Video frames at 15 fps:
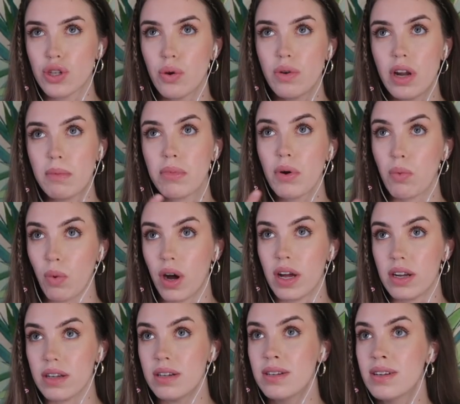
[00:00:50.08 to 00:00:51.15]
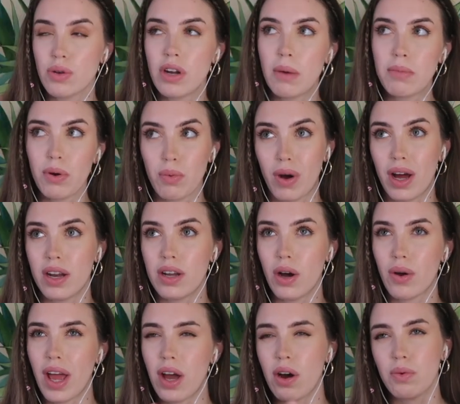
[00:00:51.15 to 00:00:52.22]
so number one,
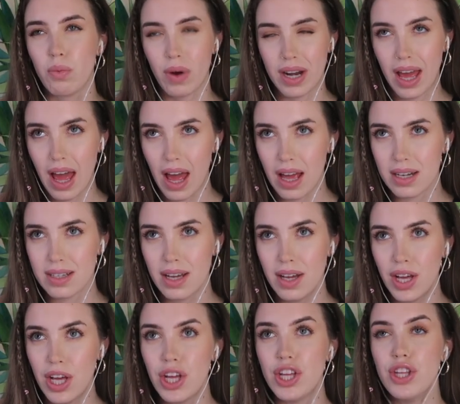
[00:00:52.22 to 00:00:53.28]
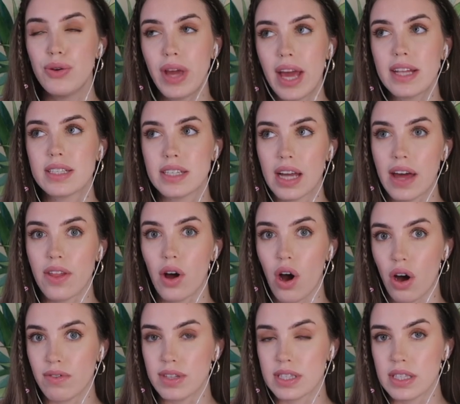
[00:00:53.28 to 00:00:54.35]
okay, on one hand, you can't deny that
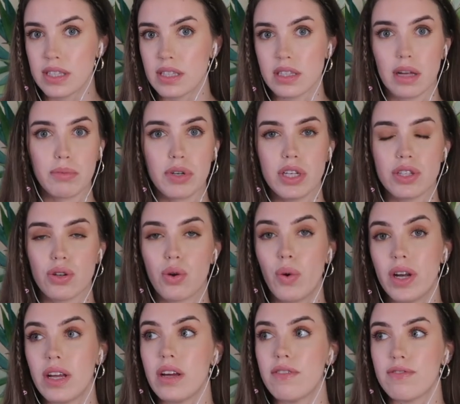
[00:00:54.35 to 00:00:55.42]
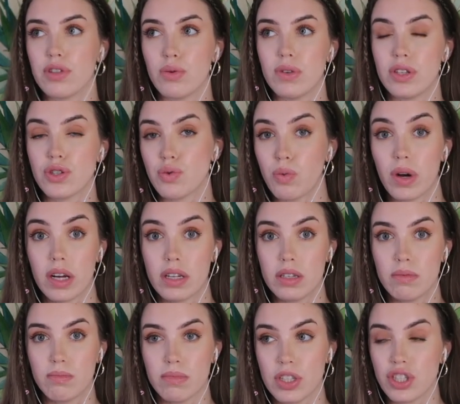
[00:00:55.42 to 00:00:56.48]
obviously celebrities are going to influence what
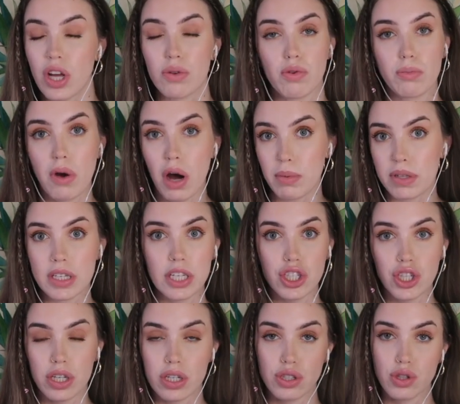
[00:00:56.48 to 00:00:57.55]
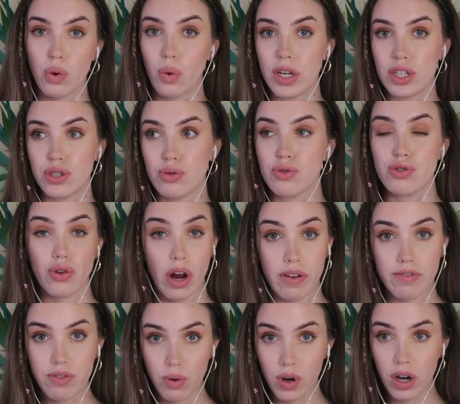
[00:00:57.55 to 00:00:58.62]
the general population is going to
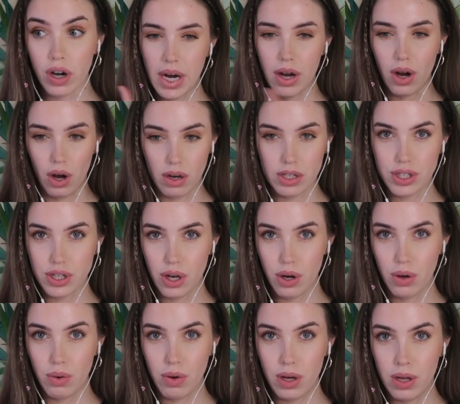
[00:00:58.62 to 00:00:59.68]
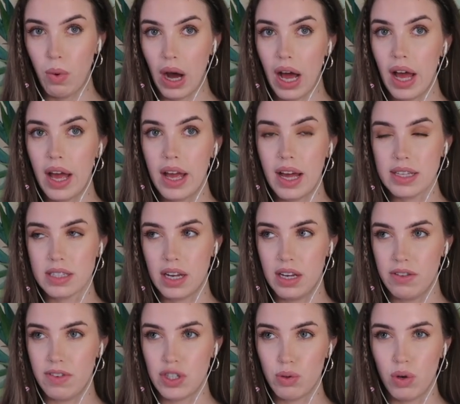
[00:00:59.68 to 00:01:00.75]
strive for, but also, why as an
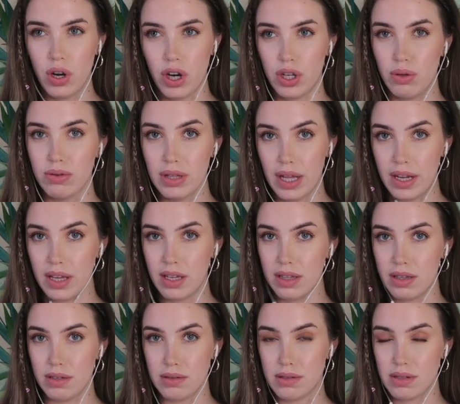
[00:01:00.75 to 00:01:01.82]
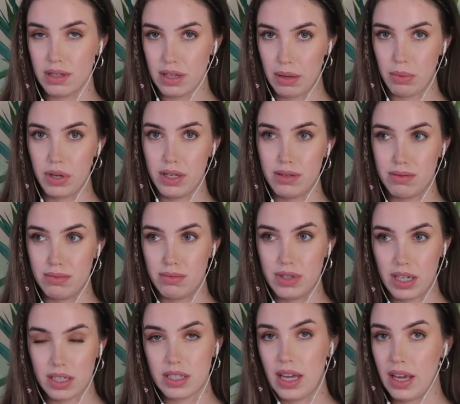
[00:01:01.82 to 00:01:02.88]
individual are you letting these celebrities
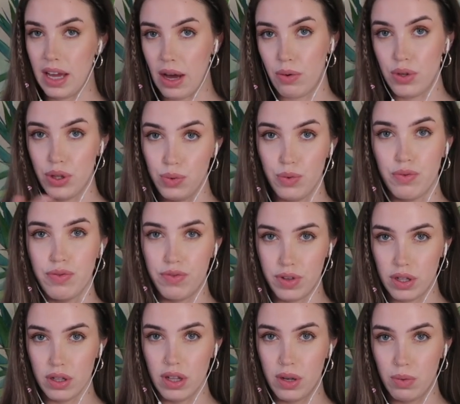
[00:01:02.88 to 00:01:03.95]
dictate how you feel